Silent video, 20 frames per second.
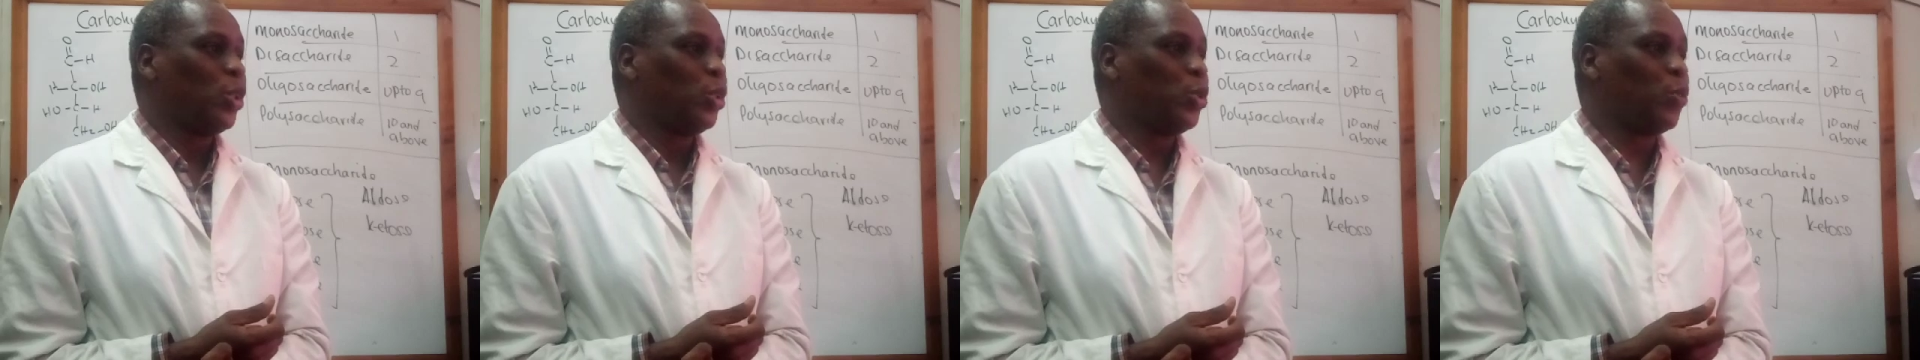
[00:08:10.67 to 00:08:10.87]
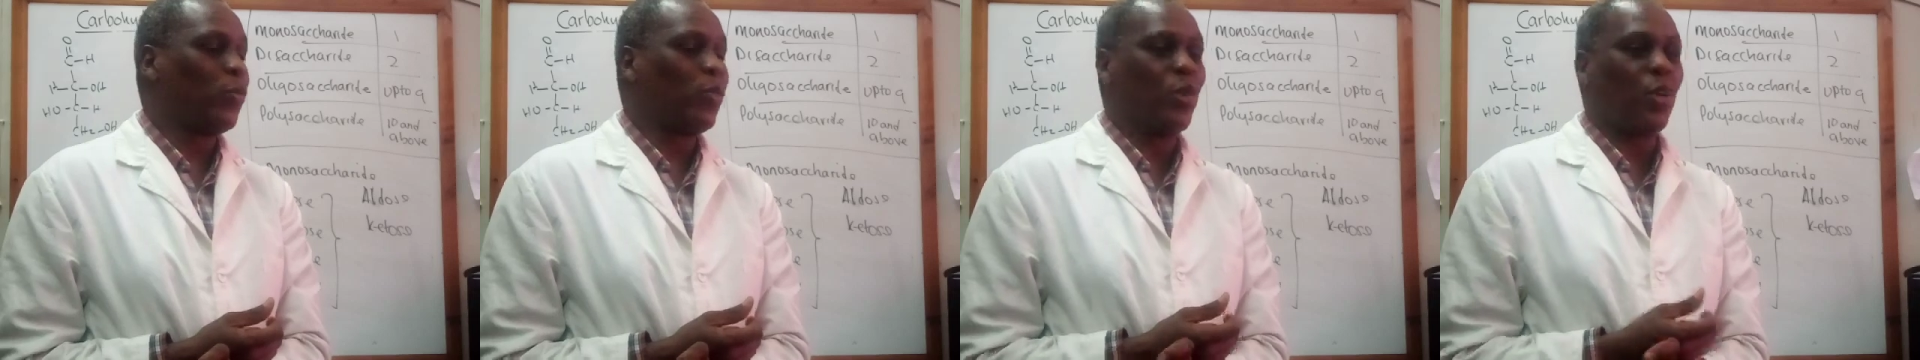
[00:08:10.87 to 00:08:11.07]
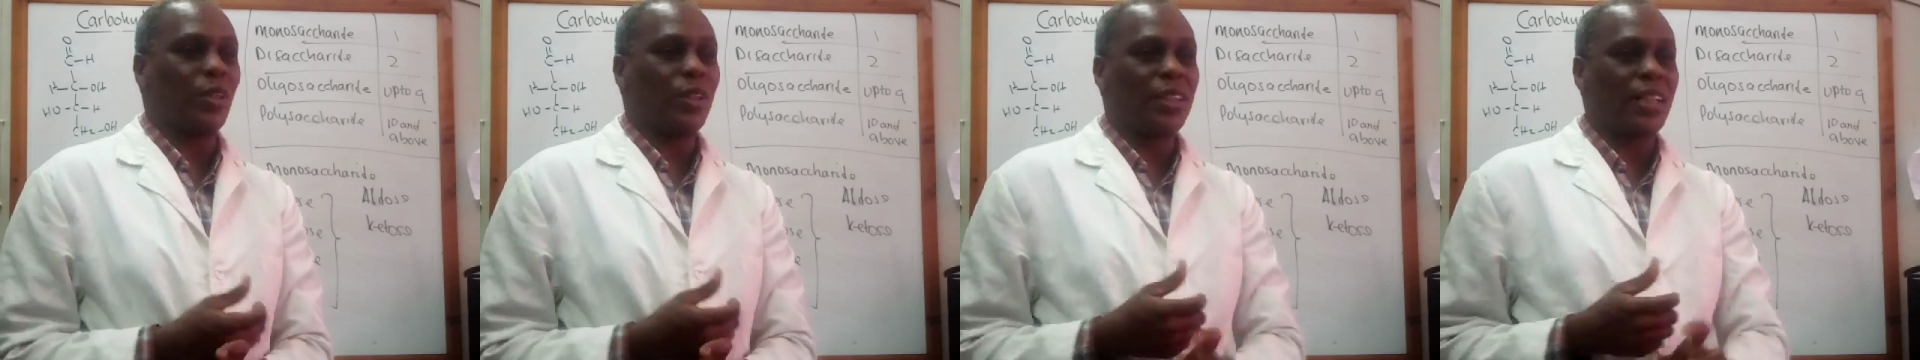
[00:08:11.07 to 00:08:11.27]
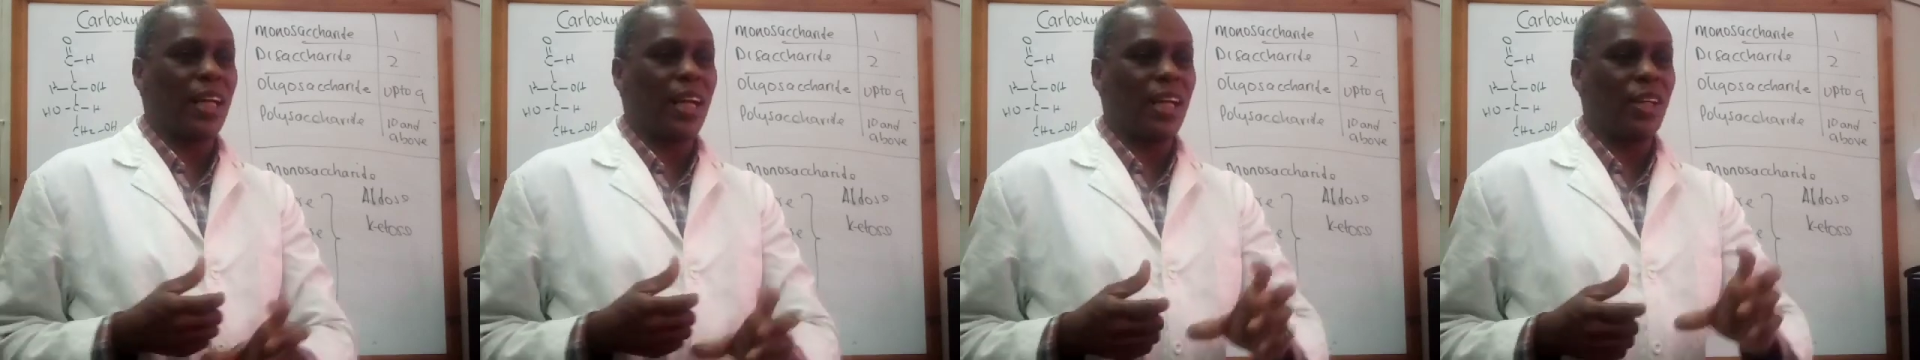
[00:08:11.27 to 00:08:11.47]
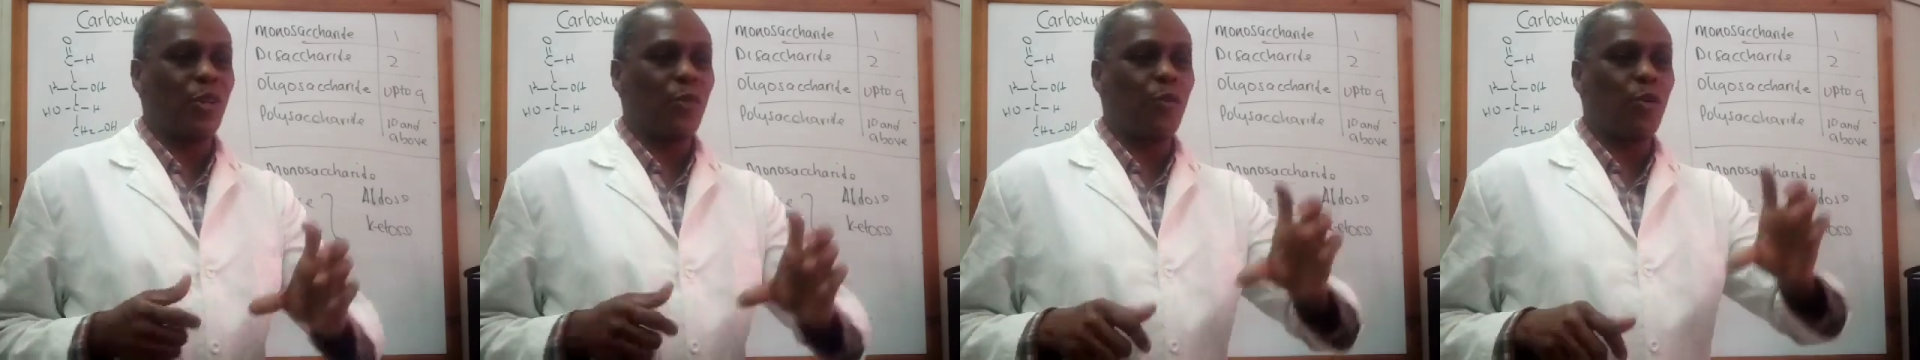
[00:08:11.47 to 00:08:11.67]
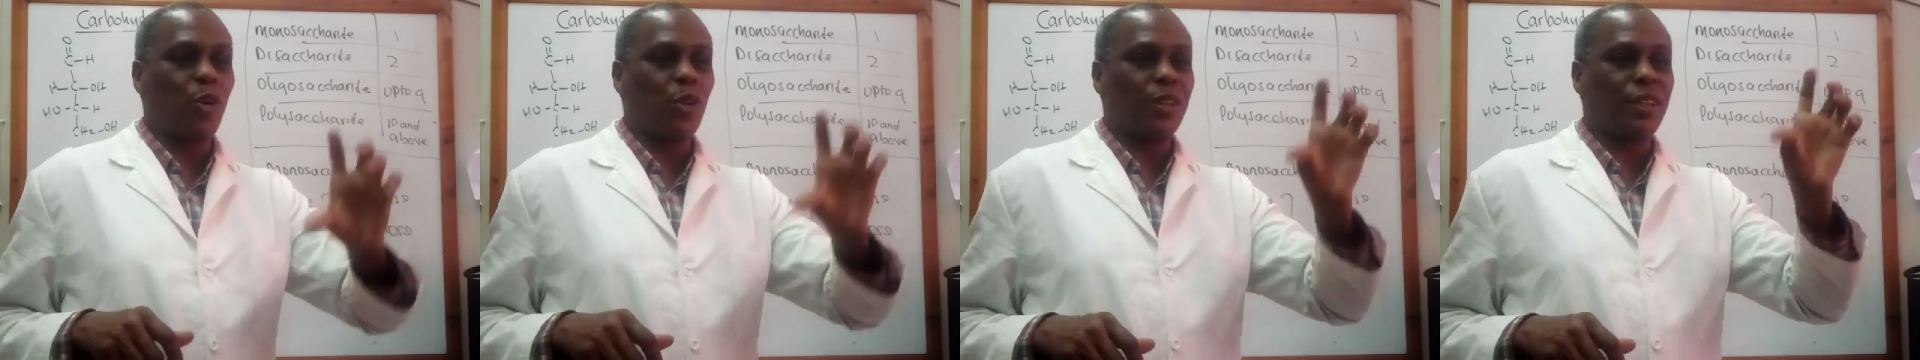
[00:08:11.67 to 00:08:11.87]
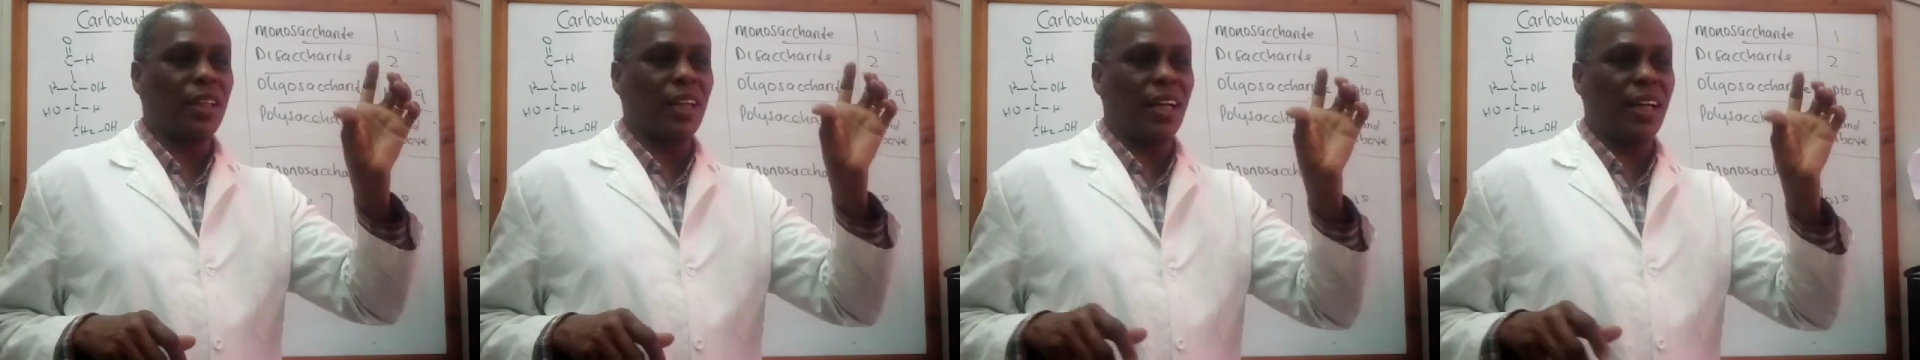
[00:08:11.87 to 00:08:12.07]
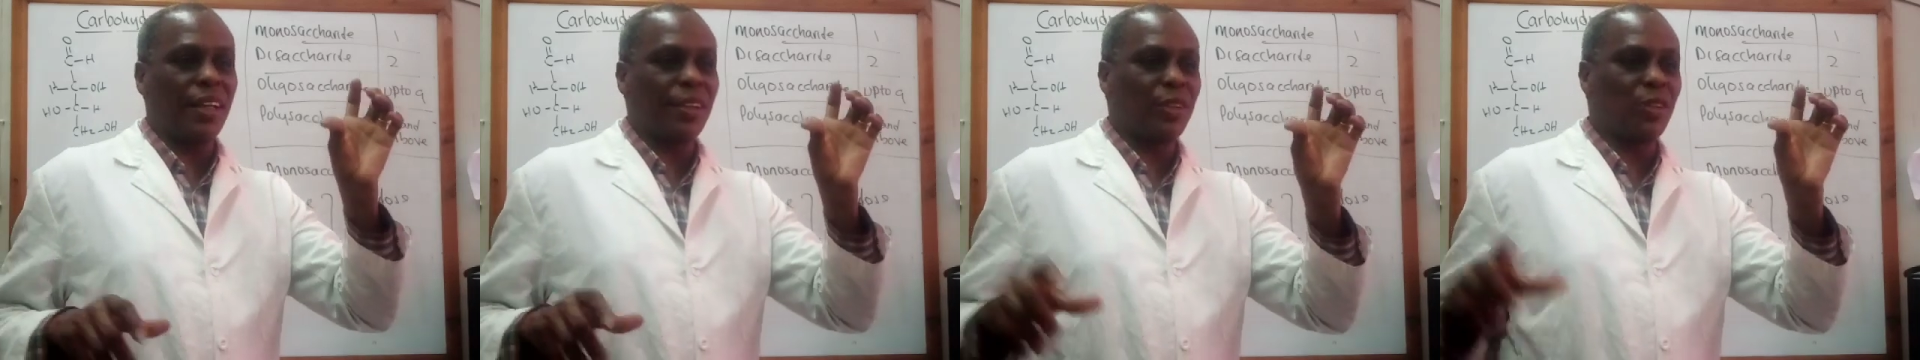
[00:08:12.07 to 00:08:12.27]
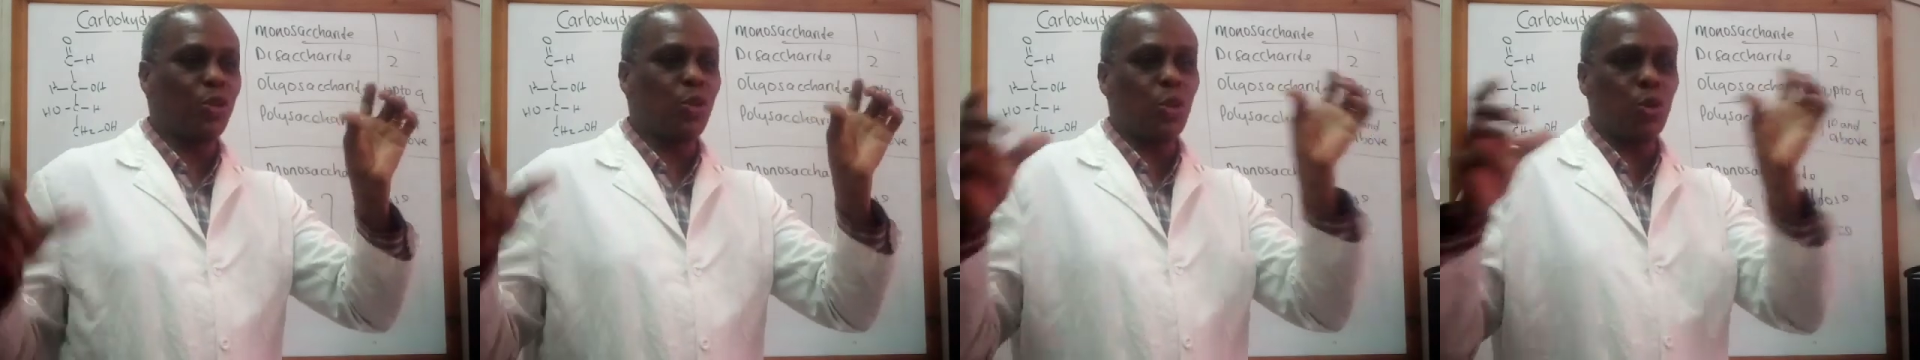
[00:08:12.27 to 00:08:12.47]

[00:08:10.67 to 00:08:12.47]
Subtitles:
you've got two